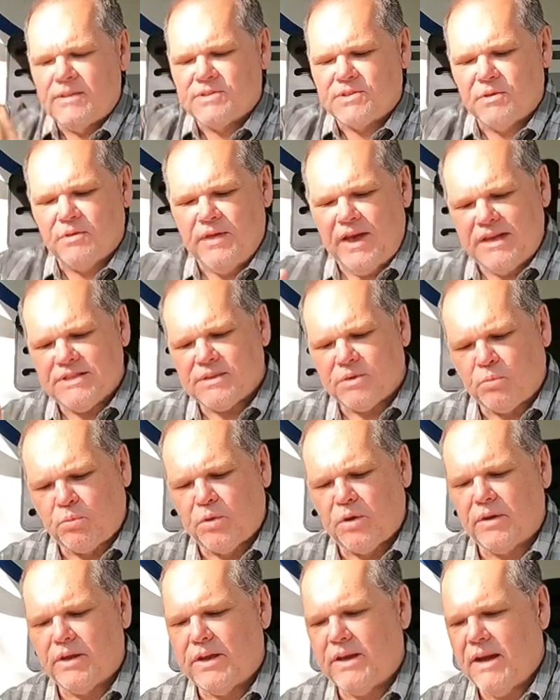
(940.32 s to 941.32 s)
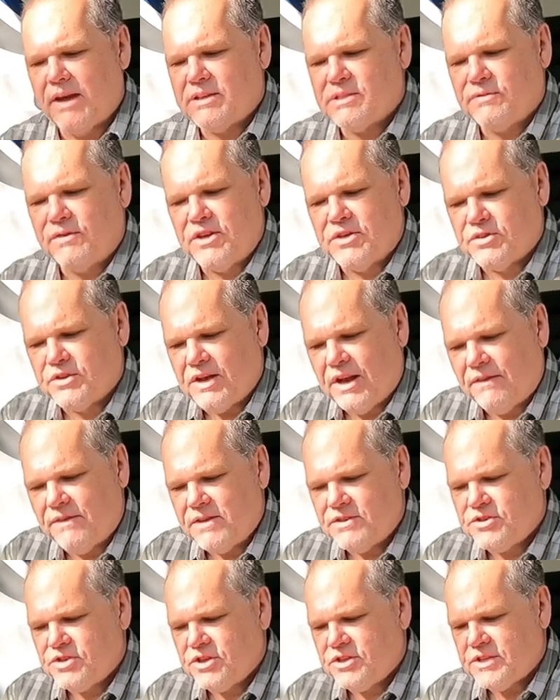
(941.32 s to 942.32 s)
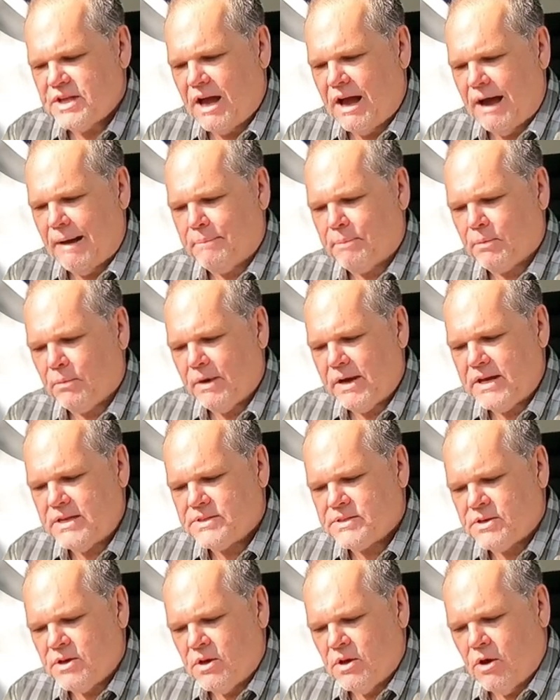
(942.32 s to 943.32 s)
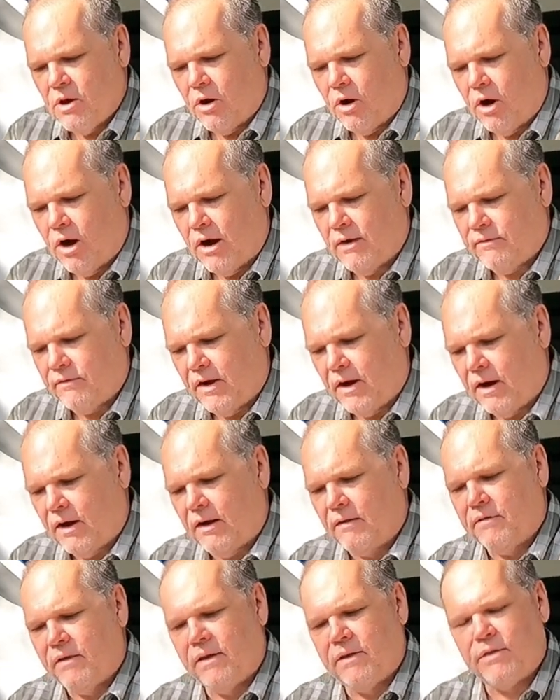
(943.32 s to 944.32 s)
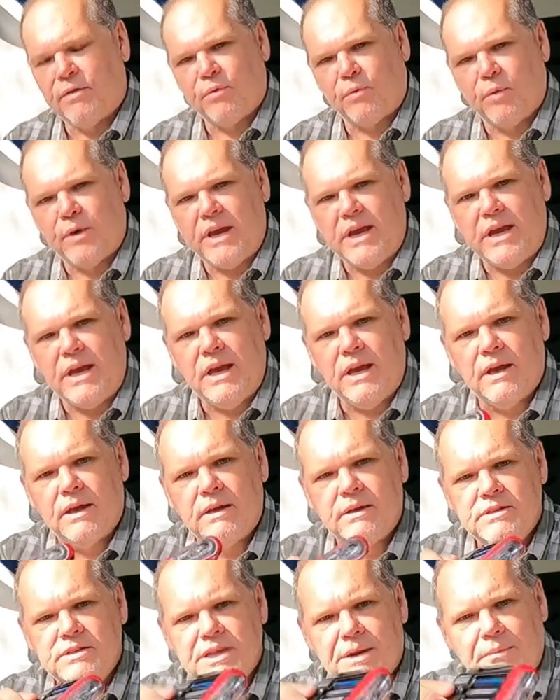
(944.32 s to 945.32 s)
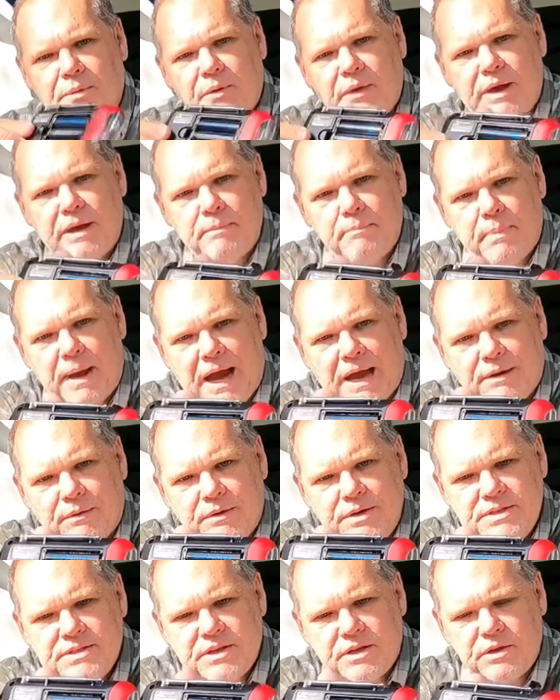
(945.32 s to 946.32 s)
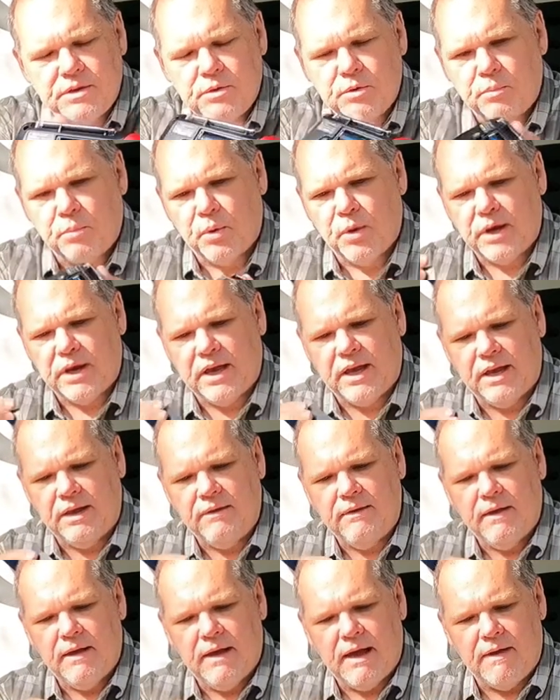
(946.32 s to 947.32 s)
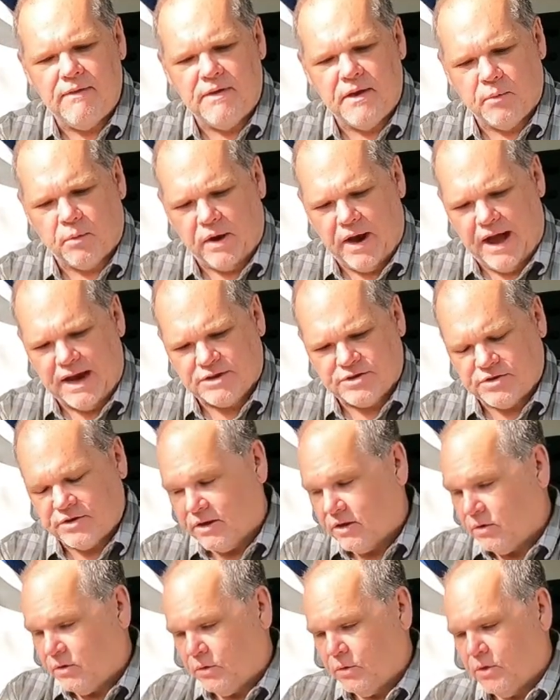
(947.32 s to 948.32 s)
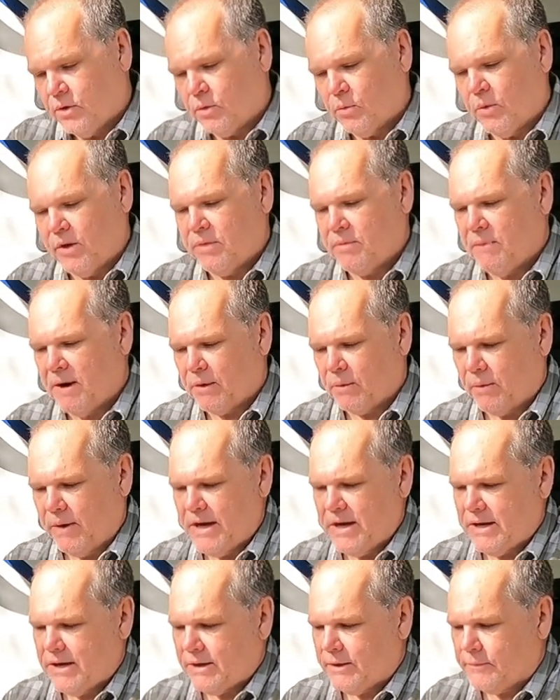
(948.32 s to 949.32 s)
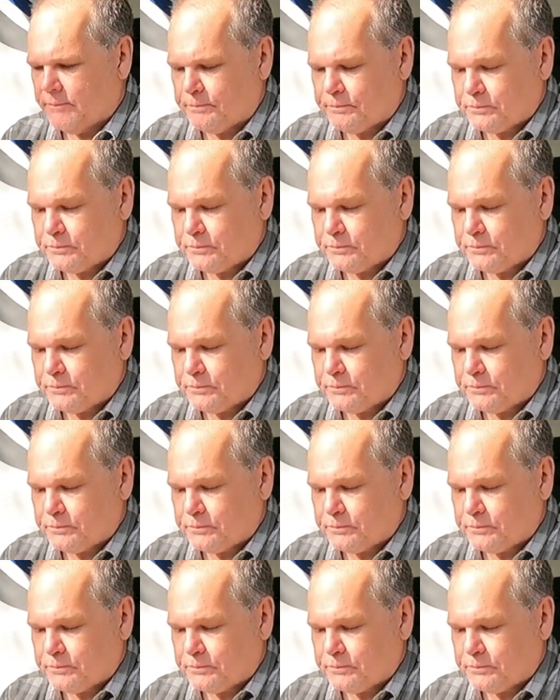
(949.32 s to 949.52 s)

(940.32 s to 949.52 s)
So that's a really nice feature. Now, this just operates off of three AA batteries that you put in, and they were actually included with my radio.